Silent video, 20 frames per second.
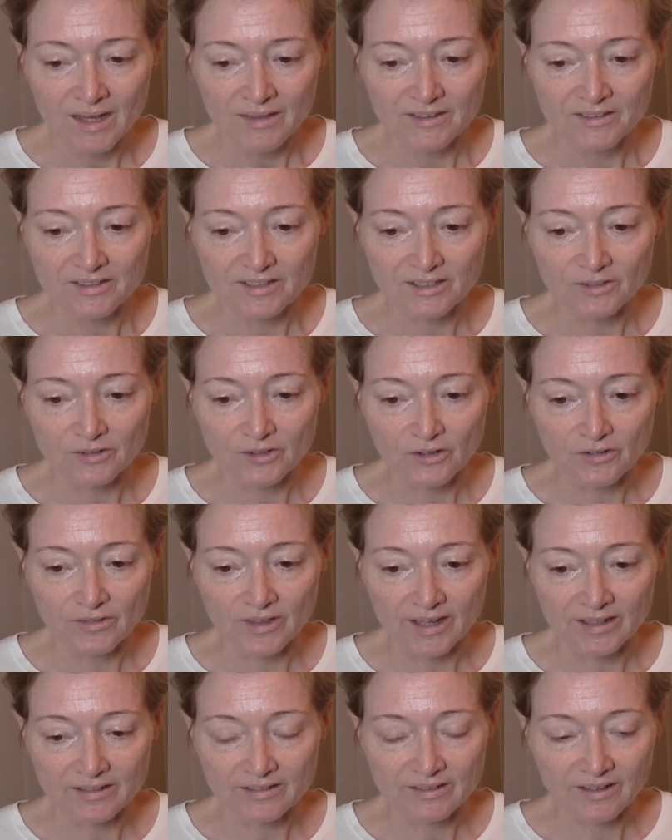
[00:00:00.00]
this little dog
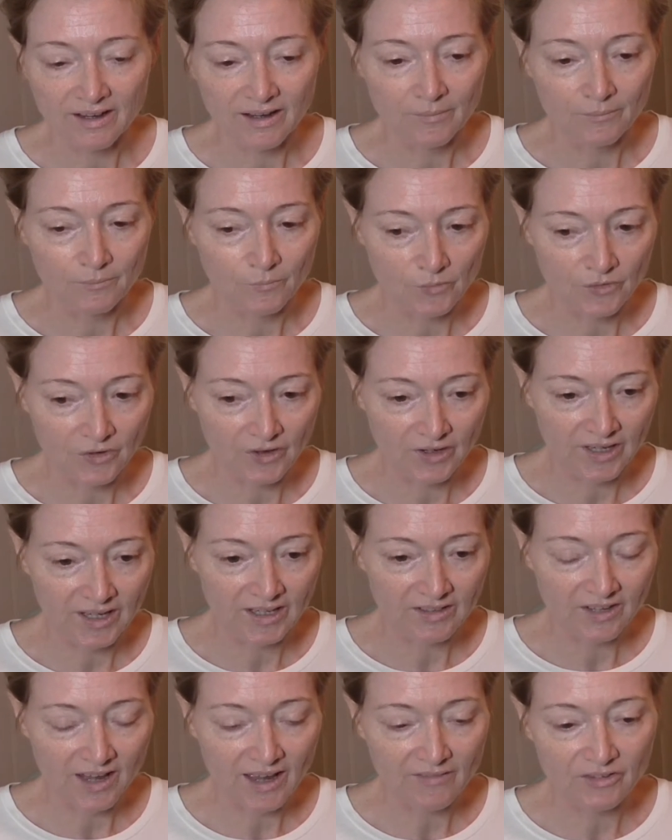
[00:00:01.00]
that is going to
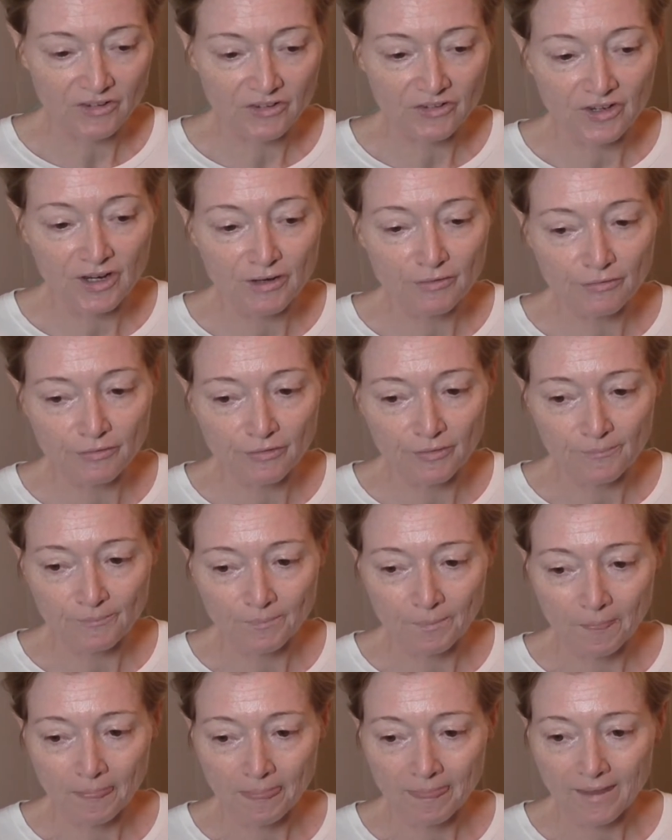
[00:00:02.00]
get to have a sniff.
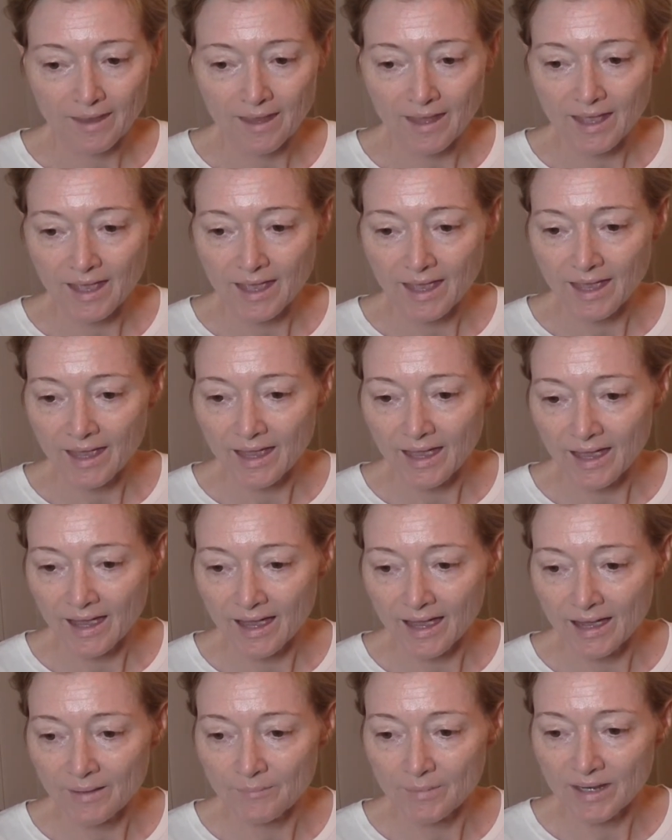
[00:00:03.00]

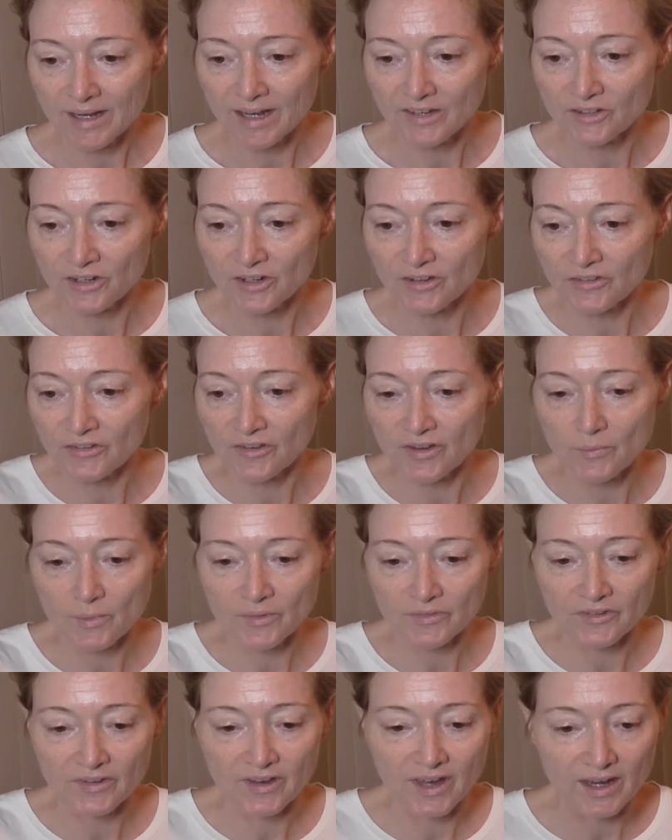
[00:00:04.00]
And as you can see,
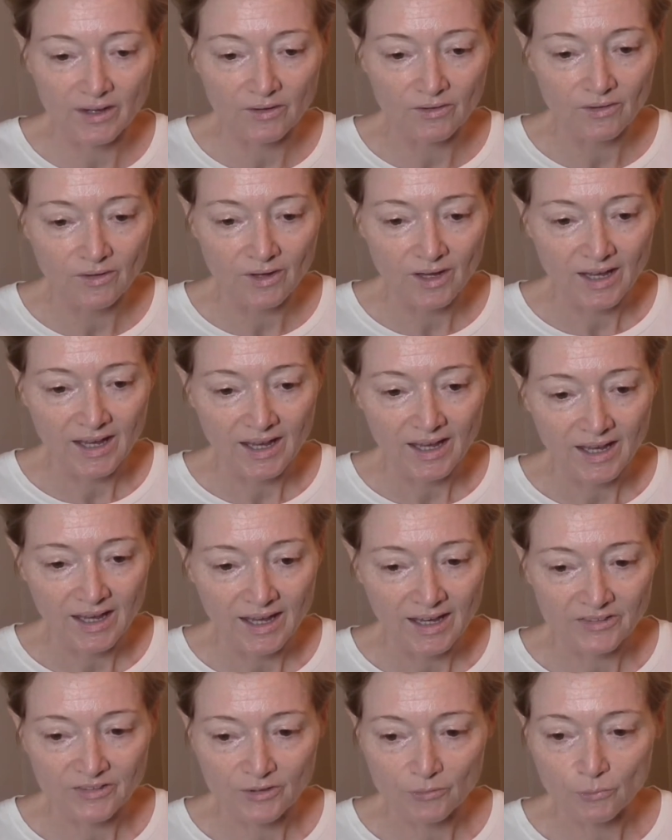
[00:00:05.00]
once again,
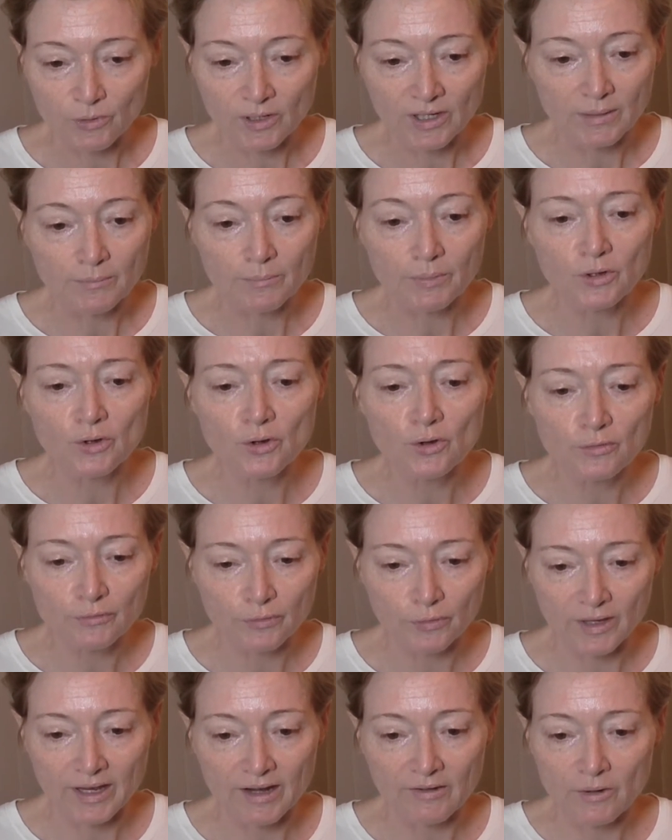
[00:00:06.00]
it's a really
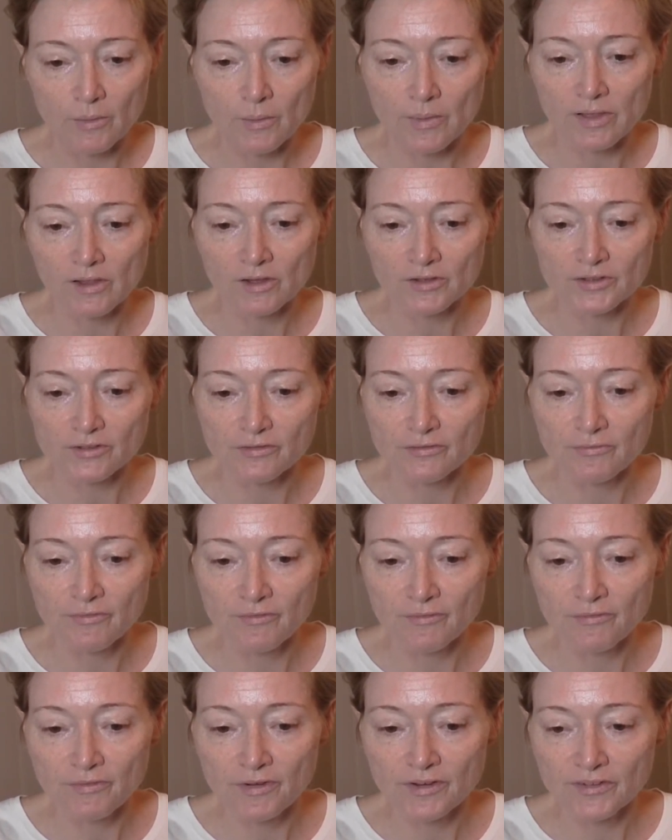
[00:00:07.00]
beautiful area with lots of
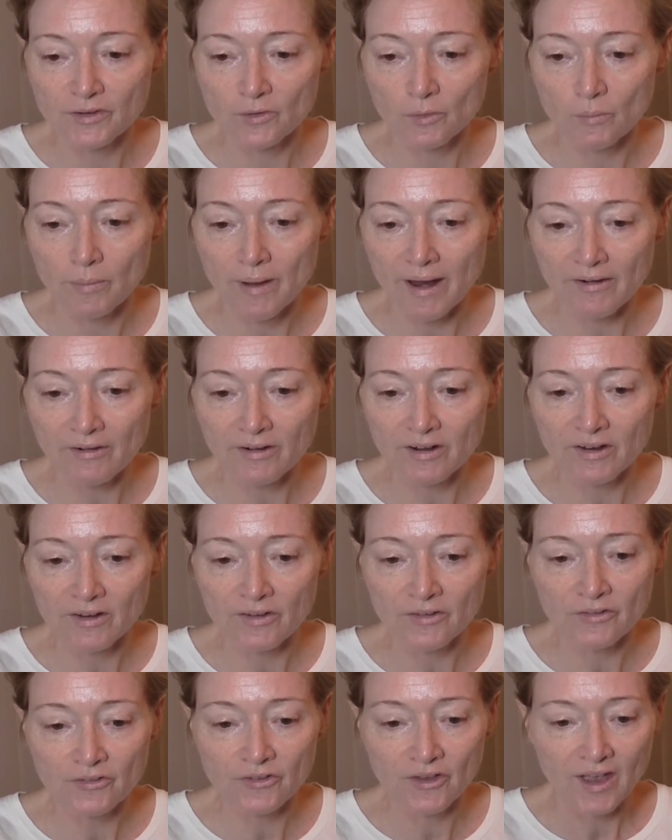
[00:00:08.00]
physical
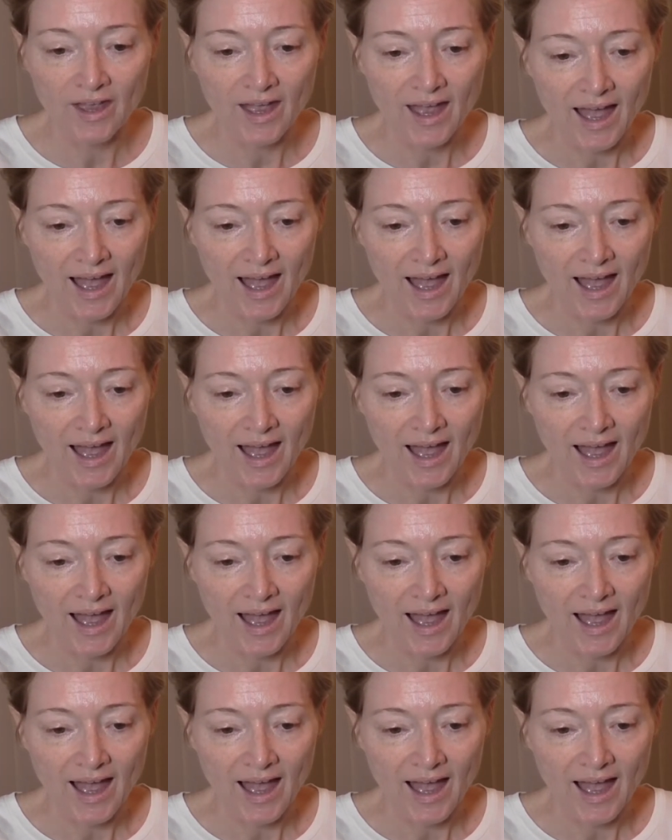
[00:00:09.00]
barriers,